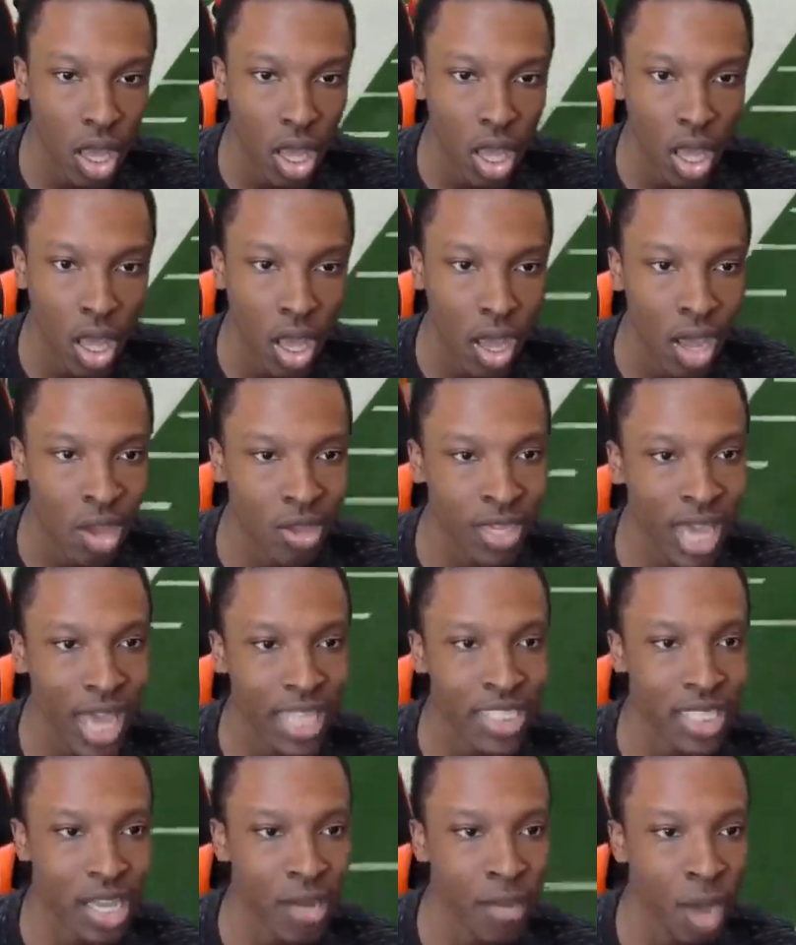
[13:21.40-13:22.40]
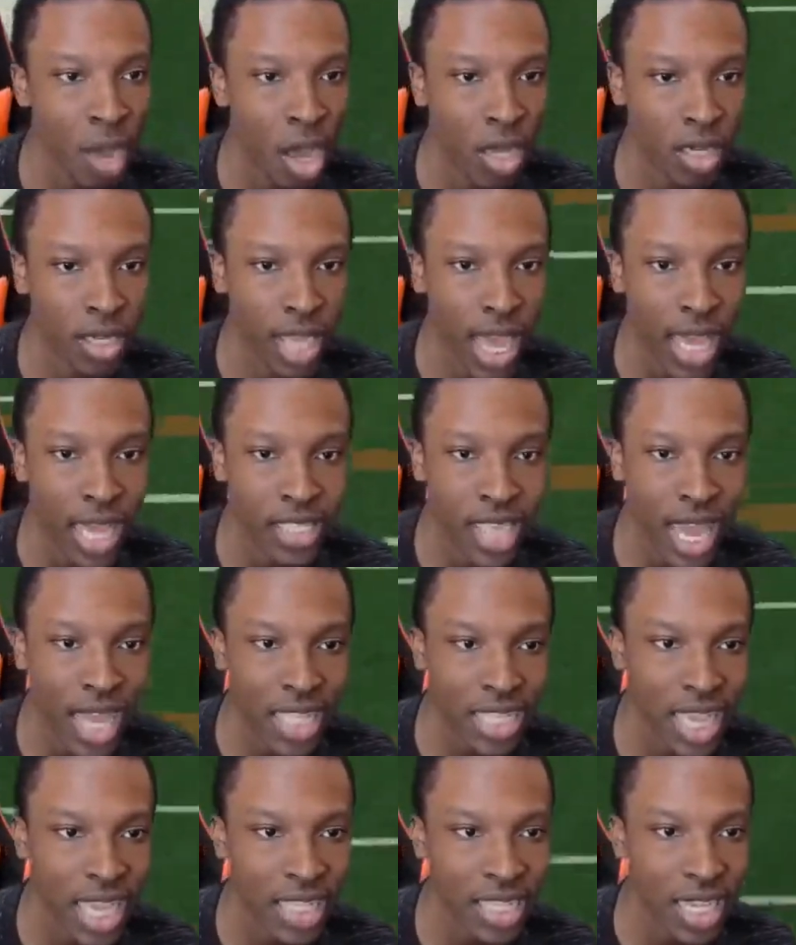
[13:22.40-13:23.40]
Uh, oh, guys, come on, guys,
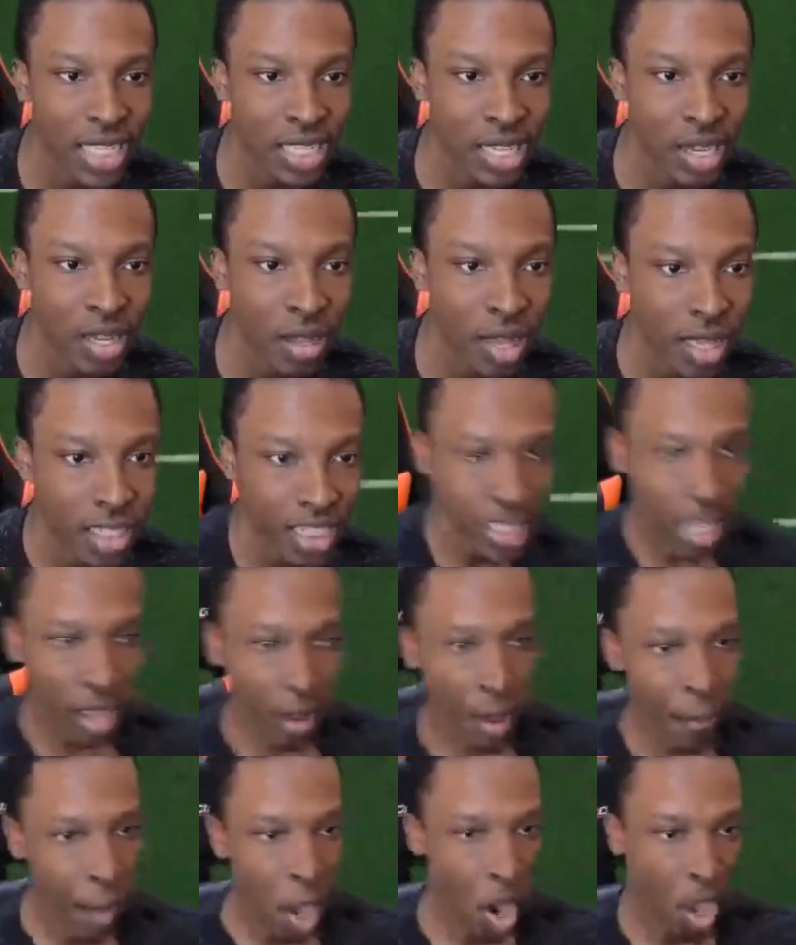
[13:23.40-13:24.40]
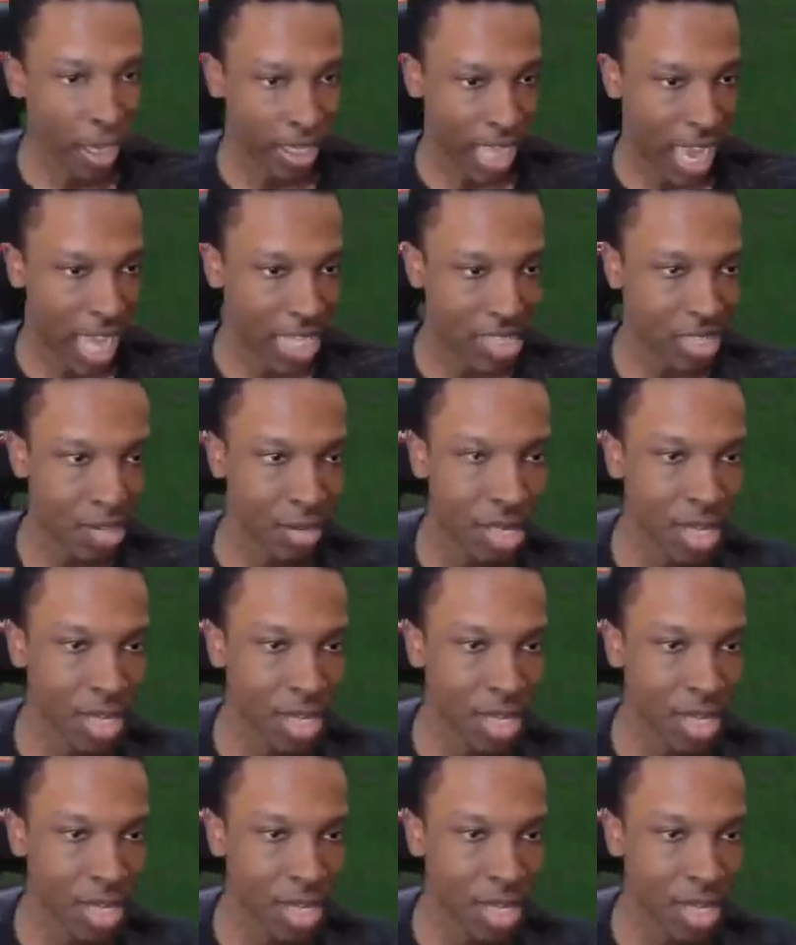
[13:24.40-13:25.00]
guys, guys, guys, guys, guys, guys come on, guys.